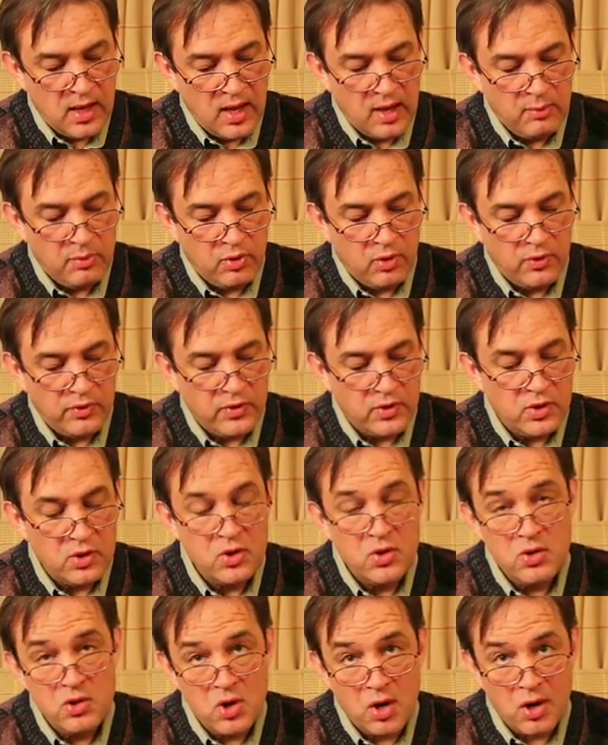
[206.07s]
and pull the
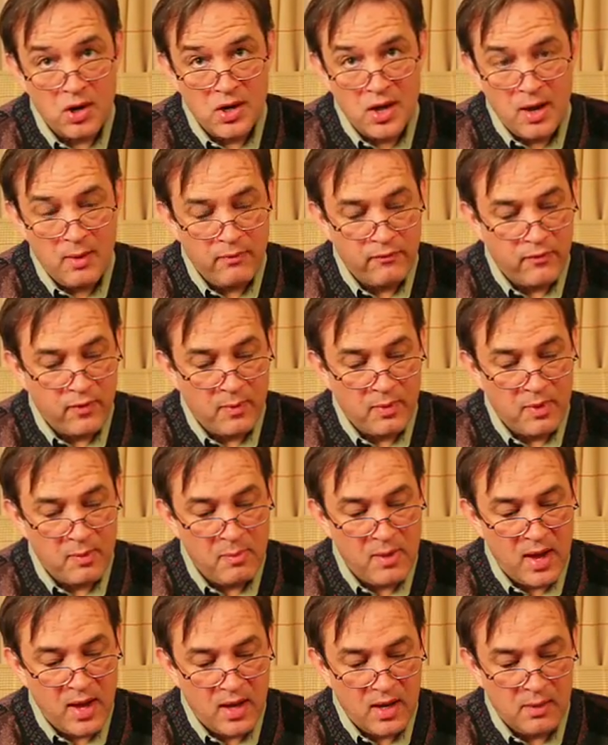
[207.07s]
new yarn up from the
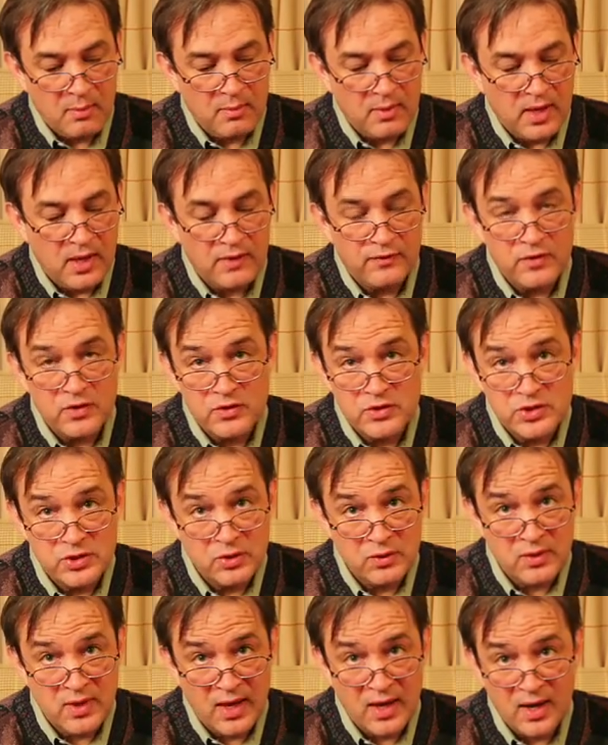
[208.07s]
bottom. If you
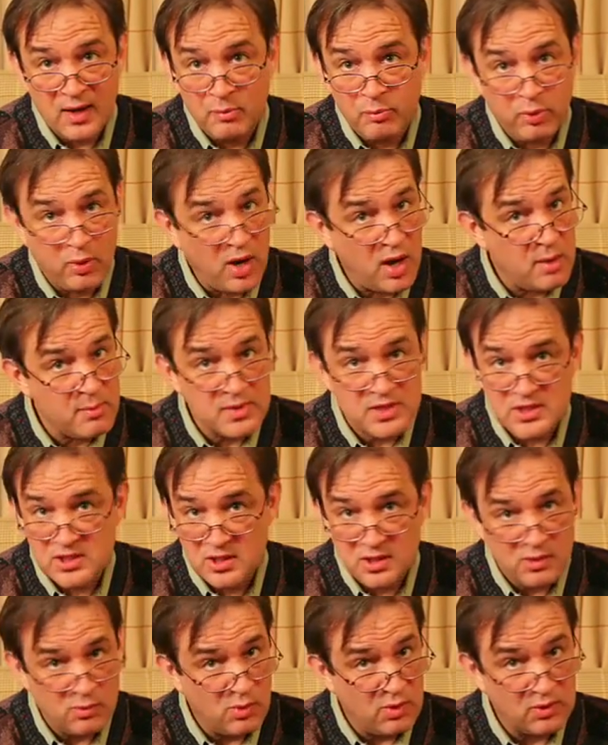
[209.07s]
do that, I promise
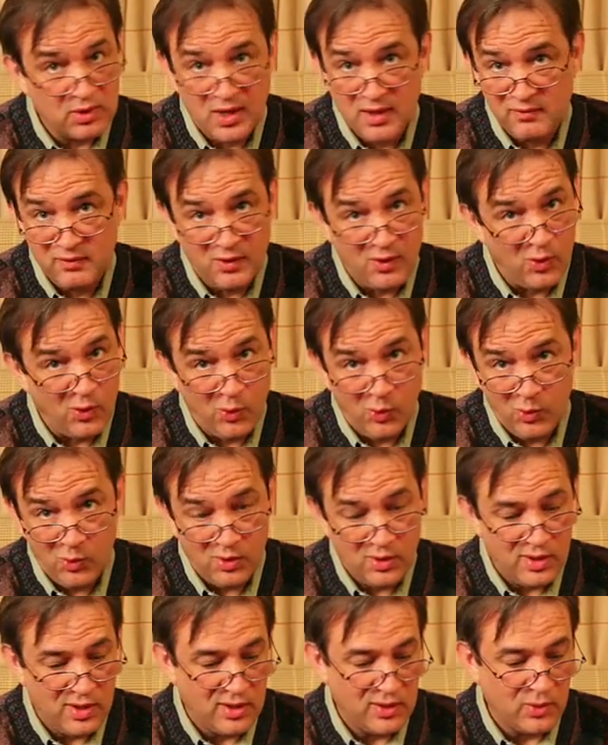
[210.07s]
you, you won't have a hole
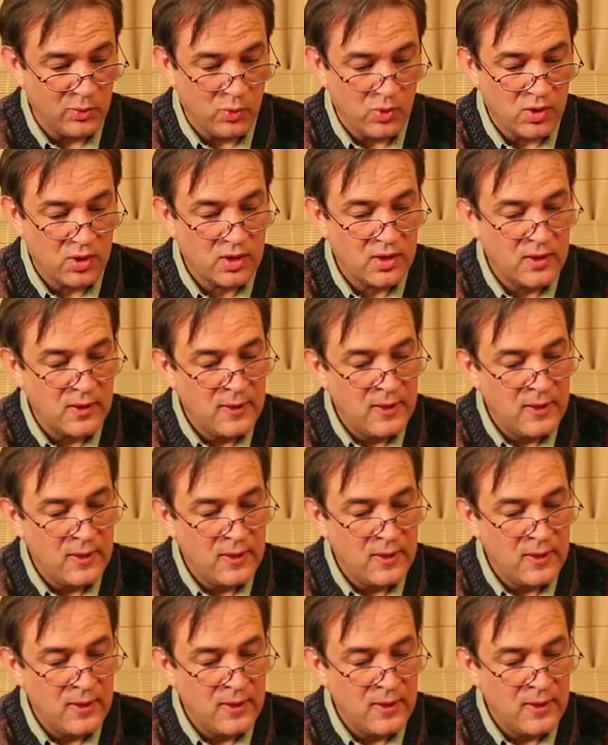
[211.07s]
in the work.